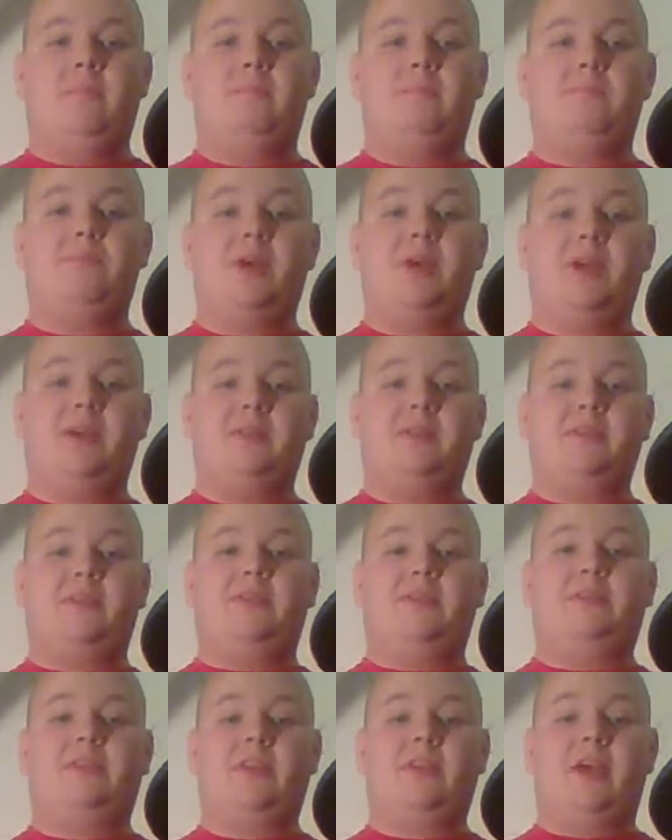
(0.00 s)

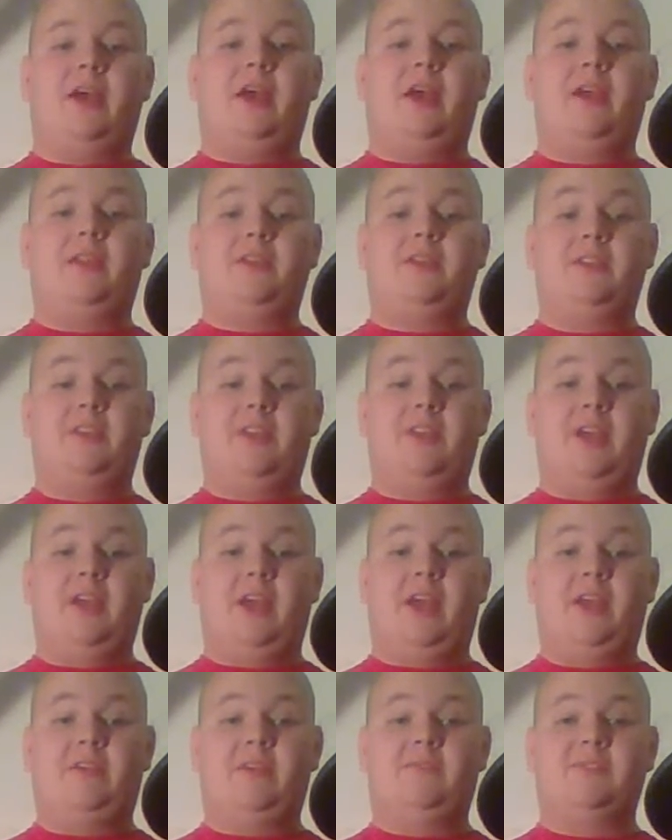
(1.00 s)
but I did
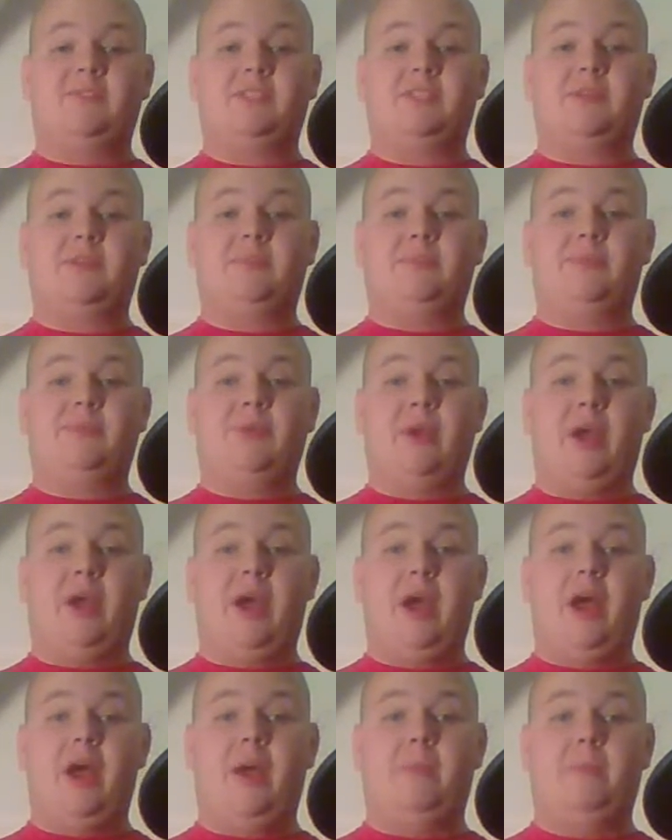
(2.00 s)
have some
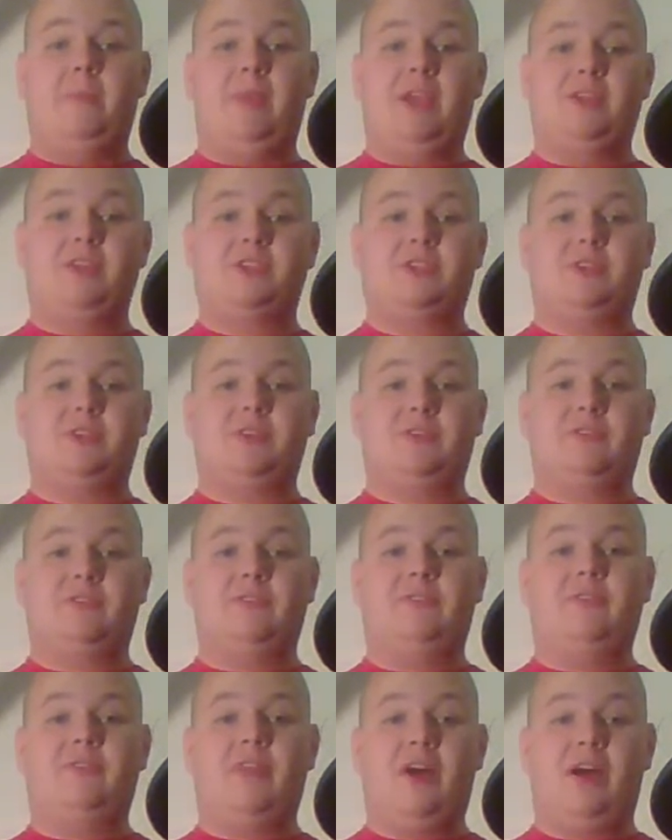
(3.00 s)
major
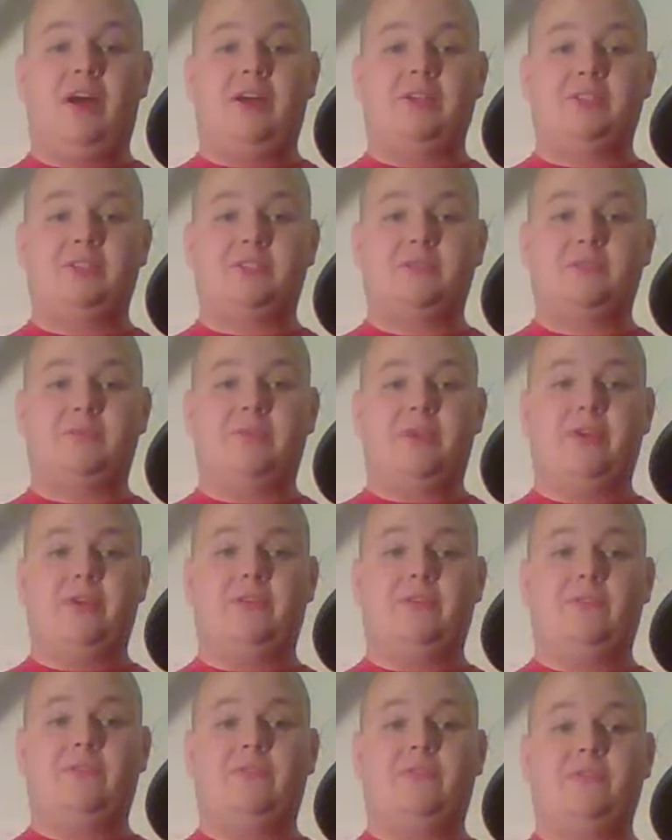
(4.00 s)
flaws with
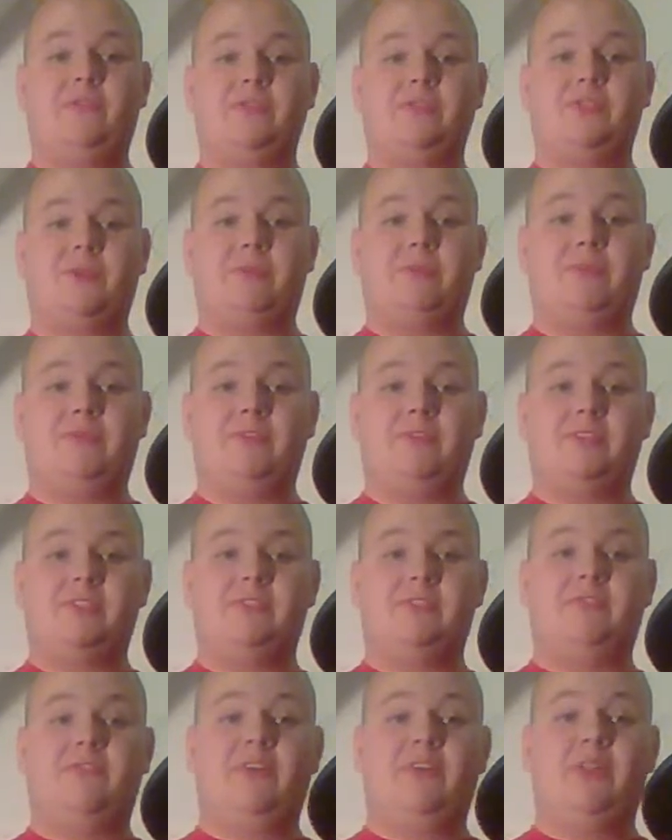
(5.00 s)
some of its
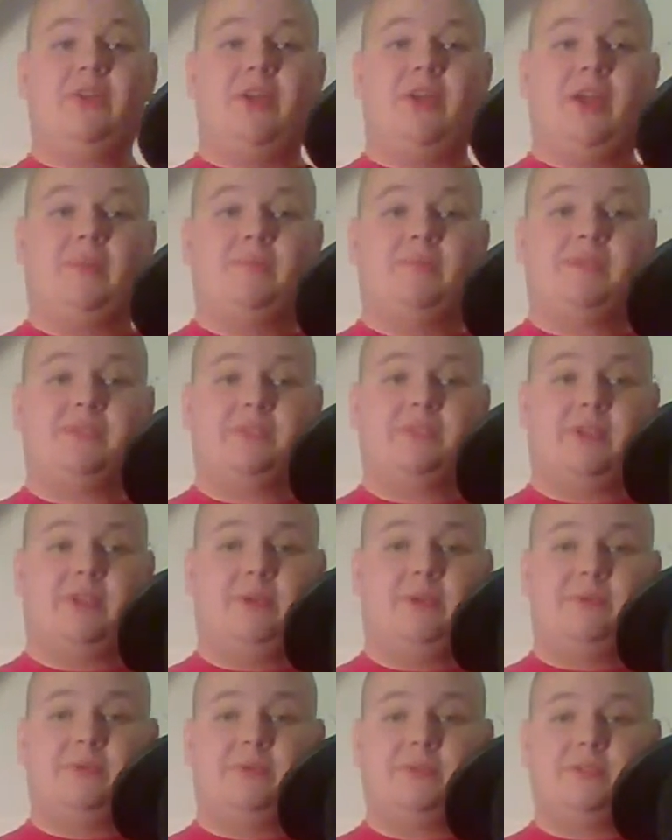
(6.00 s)
filler
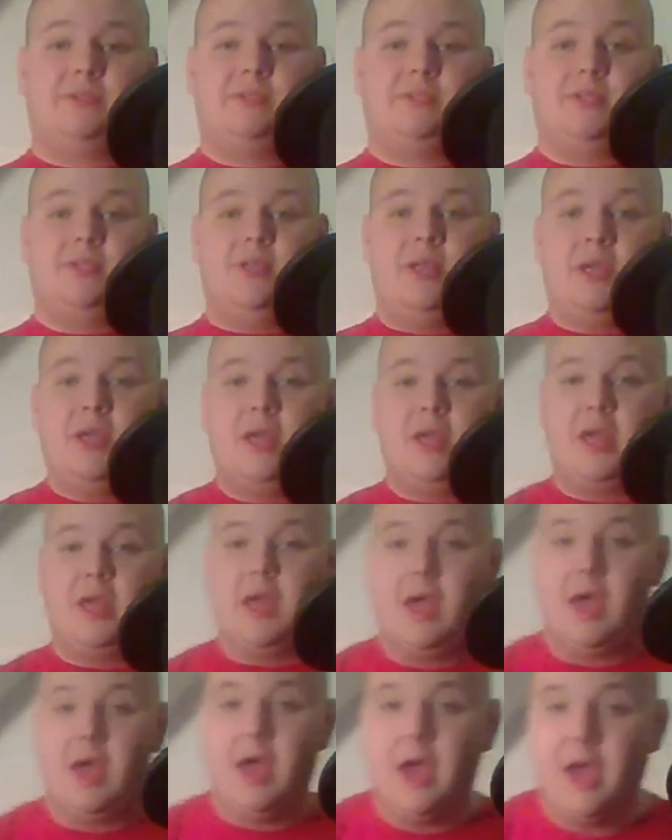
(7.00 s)
episodes.
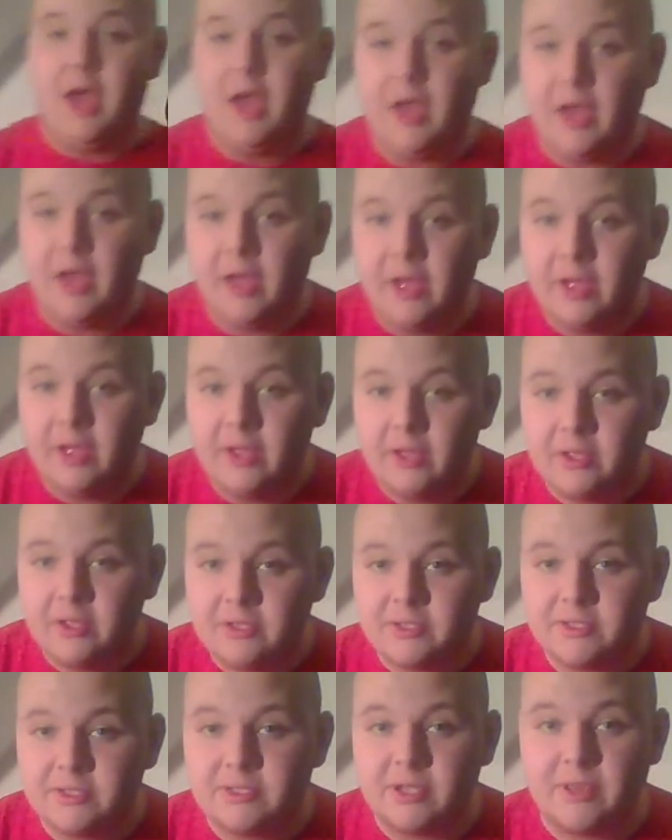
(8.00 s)
Uh,
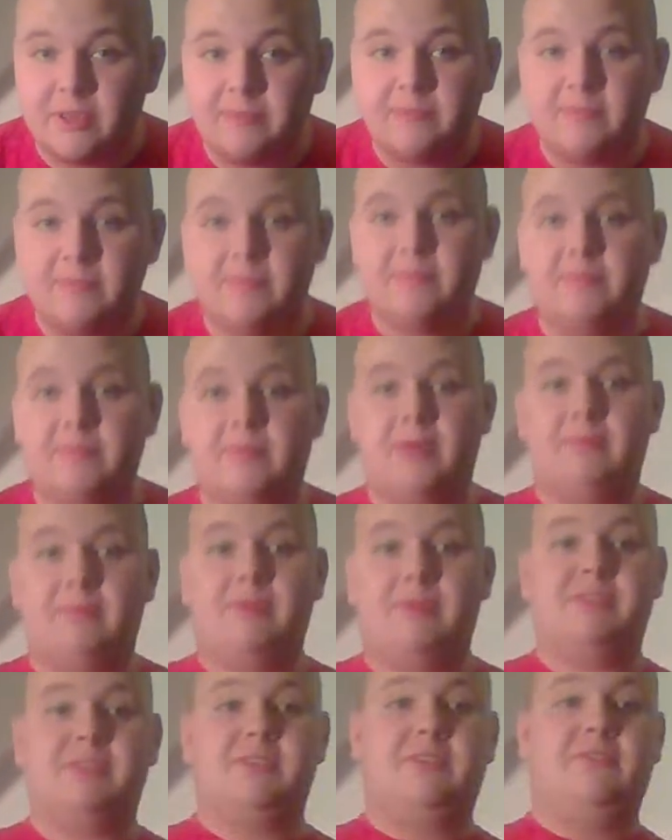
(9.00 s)
so
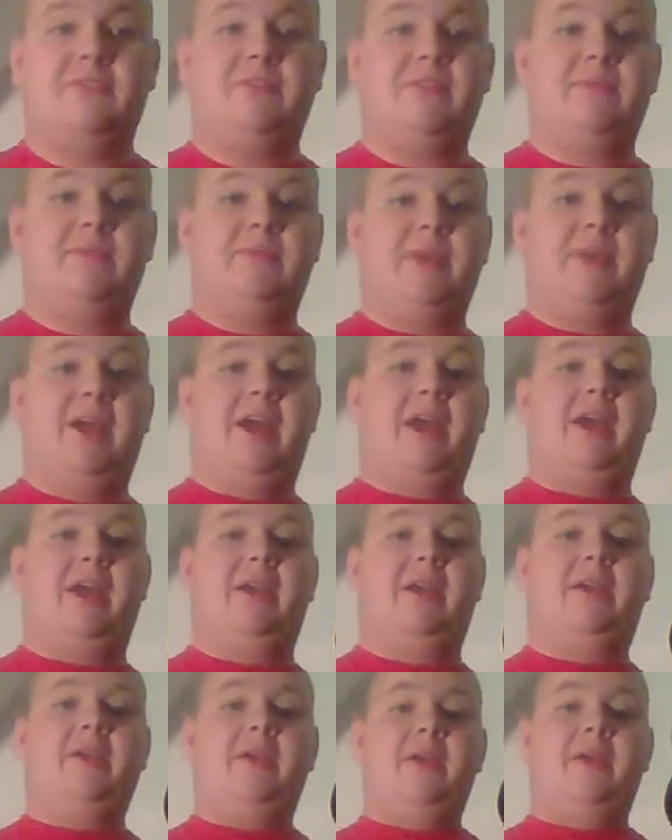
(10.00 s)
amazing film
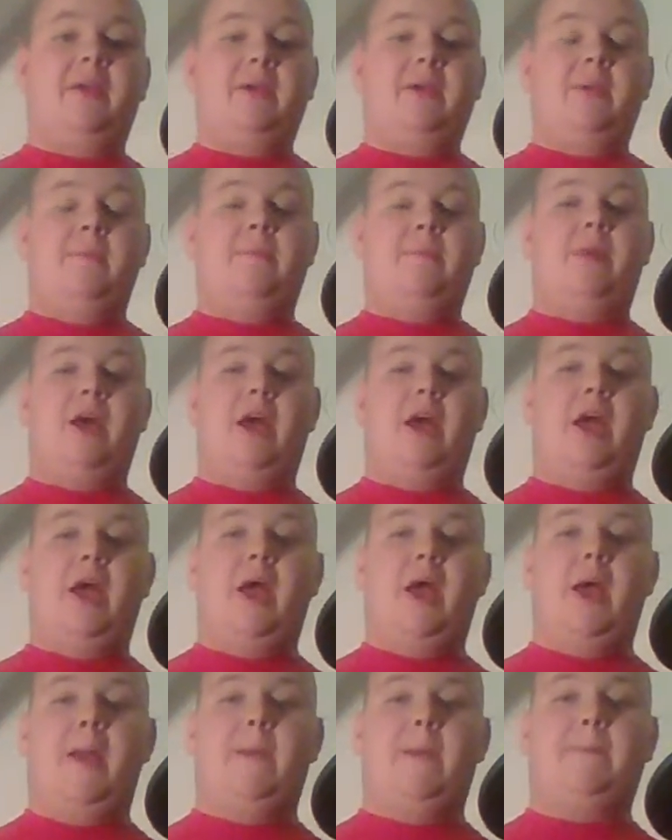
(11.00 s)
guy, but
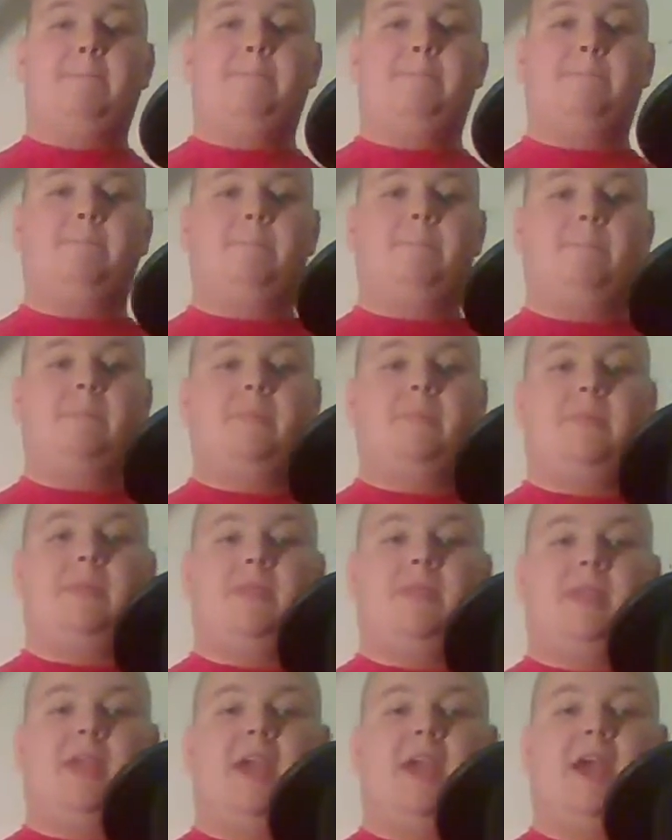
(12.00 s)

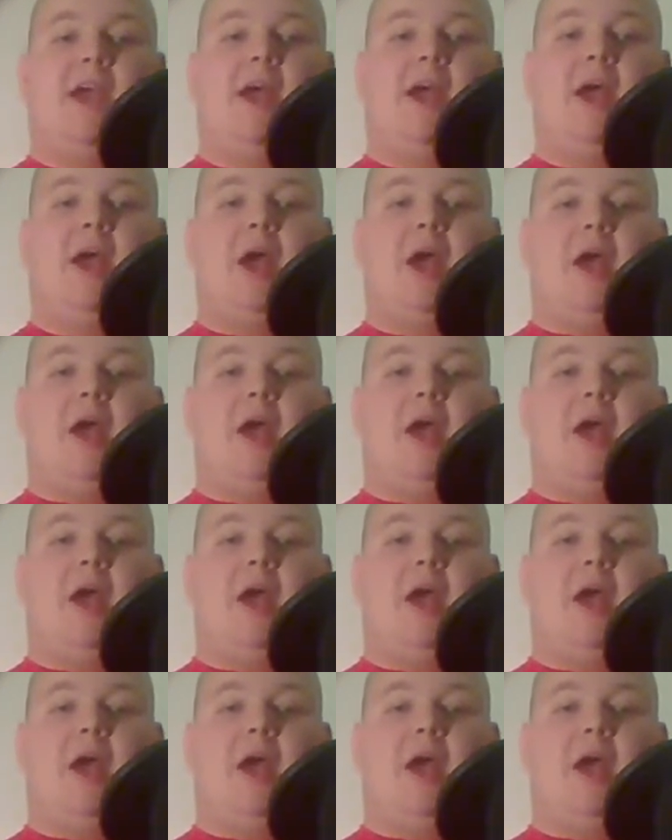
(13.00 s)
yeah,